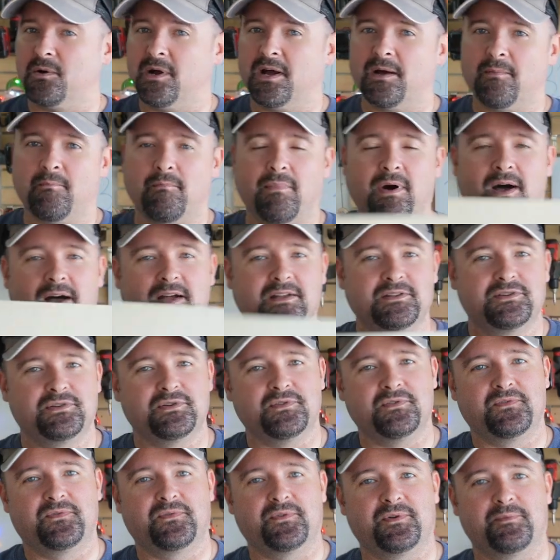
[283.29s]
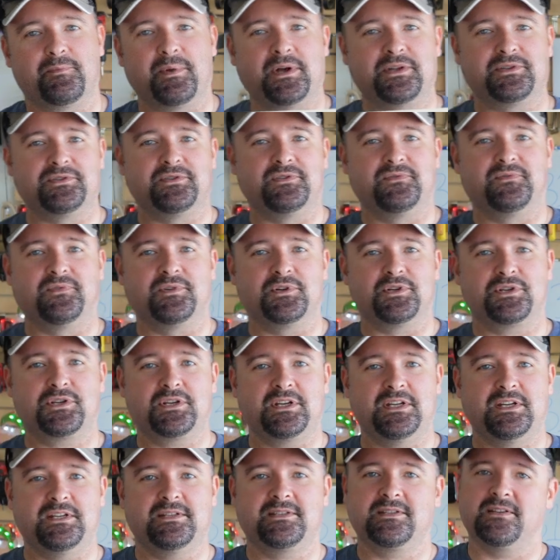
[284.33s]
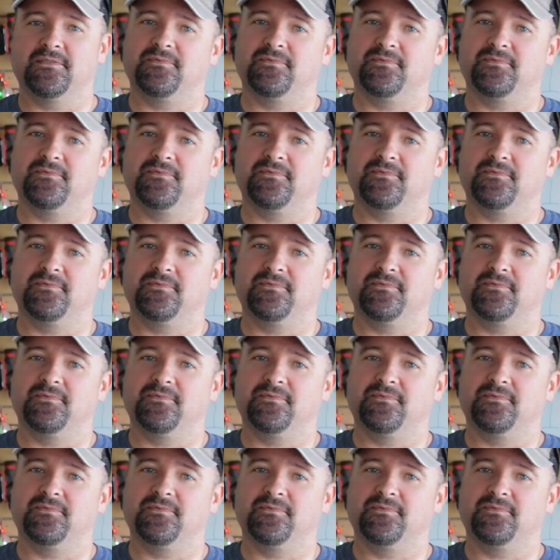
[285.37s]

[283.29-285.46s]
out and buy two foot by two foot sheets